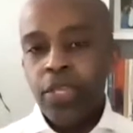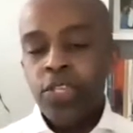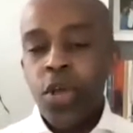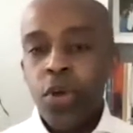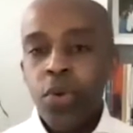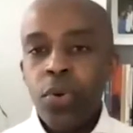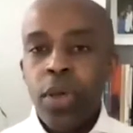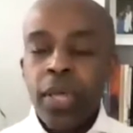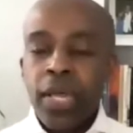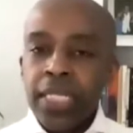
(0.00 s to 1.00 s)

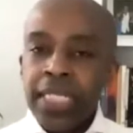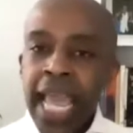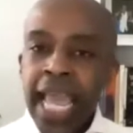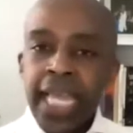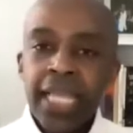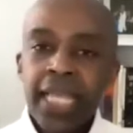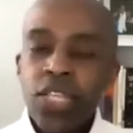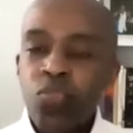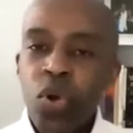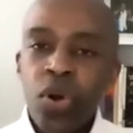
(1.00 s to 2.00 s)
So taking
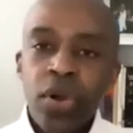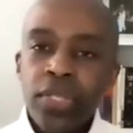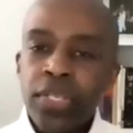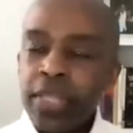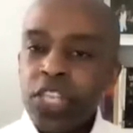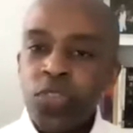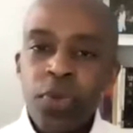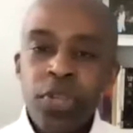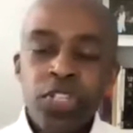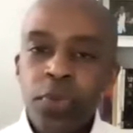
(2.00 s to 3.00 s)
these words and these
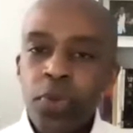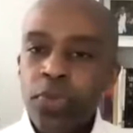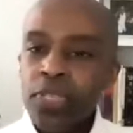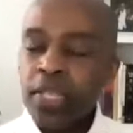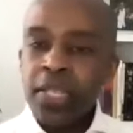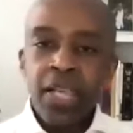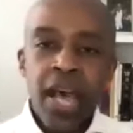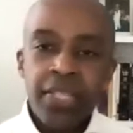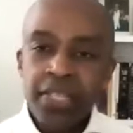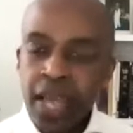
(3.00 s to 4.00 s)
principles and these
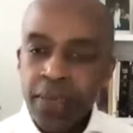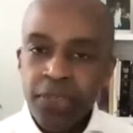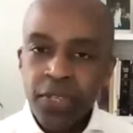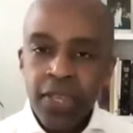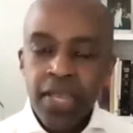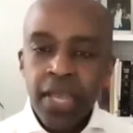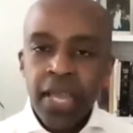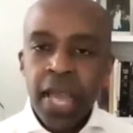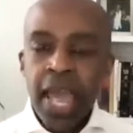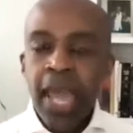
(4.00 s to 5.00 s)
concepts
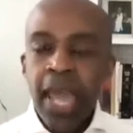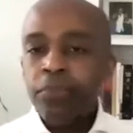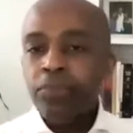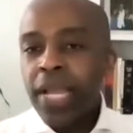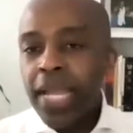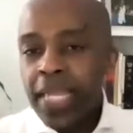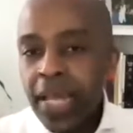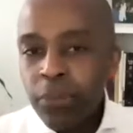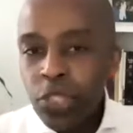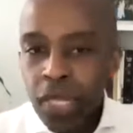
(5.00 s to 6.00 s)
and bringing
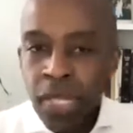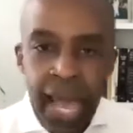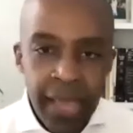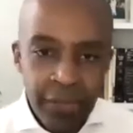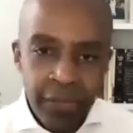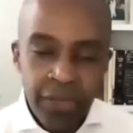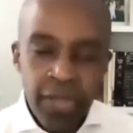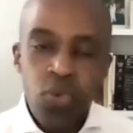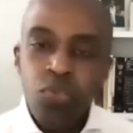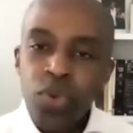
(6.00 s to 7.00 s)
them to life
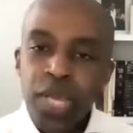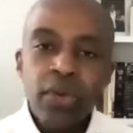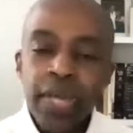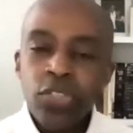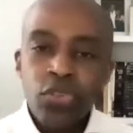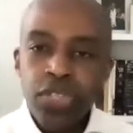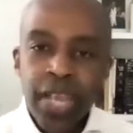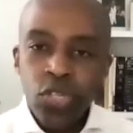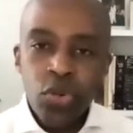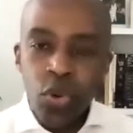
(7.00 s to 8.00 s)
in a real
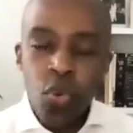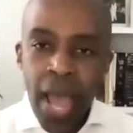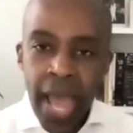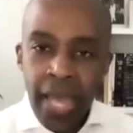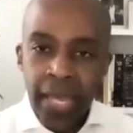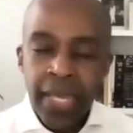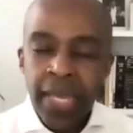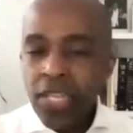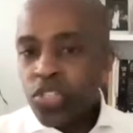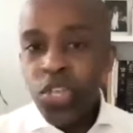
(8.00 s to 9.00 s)
intersectional way
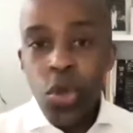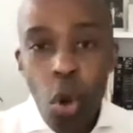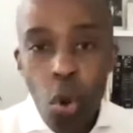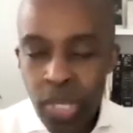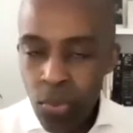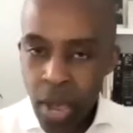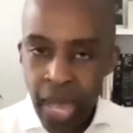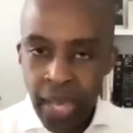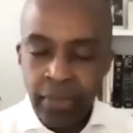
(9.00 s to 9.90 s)
is the only way